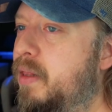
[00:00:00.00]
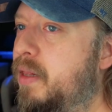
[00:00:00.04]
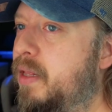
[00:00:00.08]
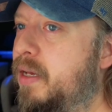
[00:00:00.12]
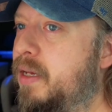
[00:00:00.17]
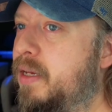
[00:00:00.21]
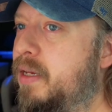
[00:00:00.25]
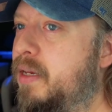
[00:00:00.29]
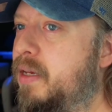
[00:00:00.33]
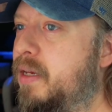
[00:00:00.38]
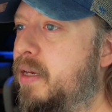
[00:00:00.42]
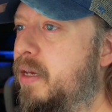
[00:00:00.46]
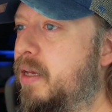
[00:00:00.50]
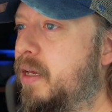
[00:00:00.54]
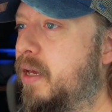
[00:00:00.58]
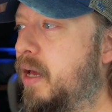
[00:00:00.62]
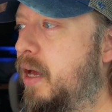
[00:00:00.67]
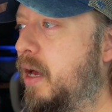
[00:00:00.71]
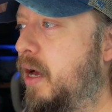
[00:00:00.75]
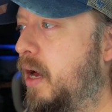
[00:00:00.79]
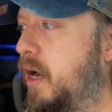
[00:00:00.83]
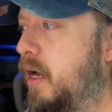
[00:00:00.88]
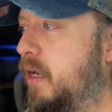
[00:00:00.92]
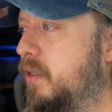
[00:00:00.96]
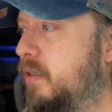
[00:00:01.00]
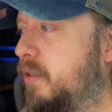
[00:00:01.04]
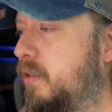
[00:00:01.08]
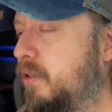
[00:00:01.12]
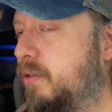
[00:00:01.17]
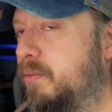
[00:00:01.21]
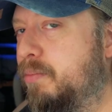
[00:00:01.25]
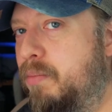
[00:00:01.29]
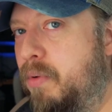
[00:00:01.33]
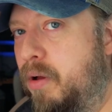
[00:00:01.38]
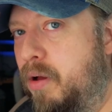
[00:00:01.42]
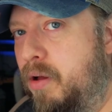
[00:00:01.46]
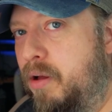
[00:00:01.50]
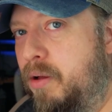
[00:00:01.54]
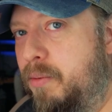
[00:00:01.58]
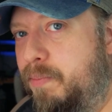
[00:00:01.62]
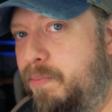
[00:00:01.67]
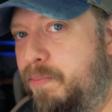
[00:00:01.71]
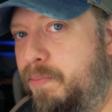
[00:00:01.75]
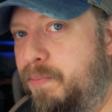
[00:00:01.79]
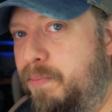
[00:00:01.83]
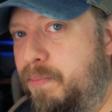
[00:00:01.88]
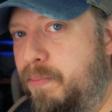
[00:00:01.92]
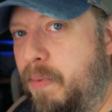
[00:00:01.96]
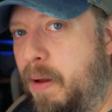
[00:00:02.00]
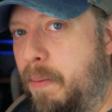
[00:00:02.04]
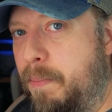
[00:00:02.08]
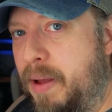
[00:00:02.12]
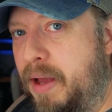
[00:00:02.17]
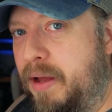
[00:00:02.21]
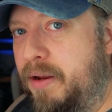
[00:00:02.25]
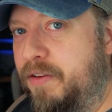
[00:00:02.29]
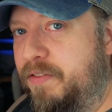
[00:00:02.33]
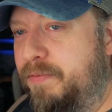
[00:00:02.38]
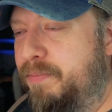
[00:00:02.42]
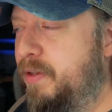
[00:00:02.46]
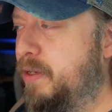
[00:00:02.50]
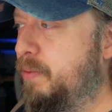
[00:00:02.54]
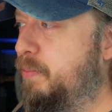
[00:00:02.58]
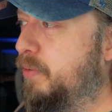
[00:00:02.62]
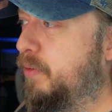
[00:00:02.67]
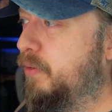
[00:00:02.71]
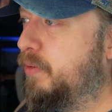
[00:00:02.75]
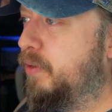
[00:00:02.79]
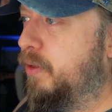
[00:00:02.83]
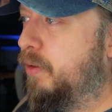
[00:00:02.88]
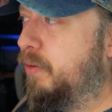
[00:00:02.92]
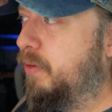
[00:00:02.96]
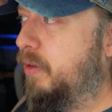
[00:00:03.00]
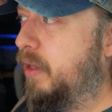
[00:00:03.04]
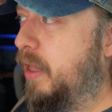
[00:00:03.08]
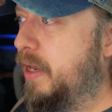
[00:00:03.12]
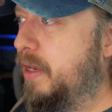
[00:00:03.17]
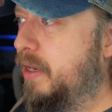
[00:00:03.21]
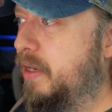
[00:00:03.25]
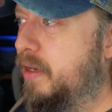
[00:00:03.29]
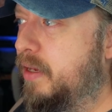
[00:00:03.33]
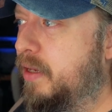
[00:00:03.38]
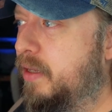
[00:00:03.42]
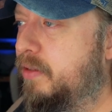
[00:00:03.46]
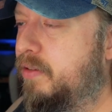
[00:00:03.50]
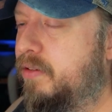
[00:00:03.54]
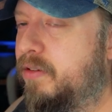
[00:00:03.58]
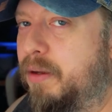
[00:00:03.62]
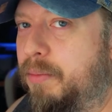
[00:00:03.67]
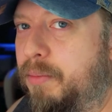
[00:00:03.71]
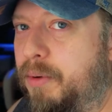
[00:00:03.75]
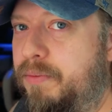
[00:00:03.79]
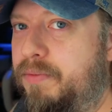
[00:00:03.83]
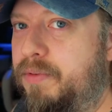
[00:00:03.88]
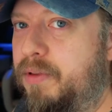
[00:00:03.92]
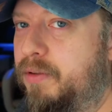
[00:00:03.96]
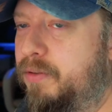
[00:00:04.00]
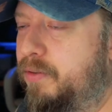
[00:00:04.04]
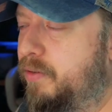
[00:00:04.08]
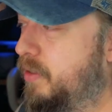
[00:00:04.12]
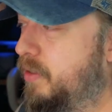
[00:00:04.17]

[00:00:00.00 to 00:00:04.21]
like a small amount of people don't like some of those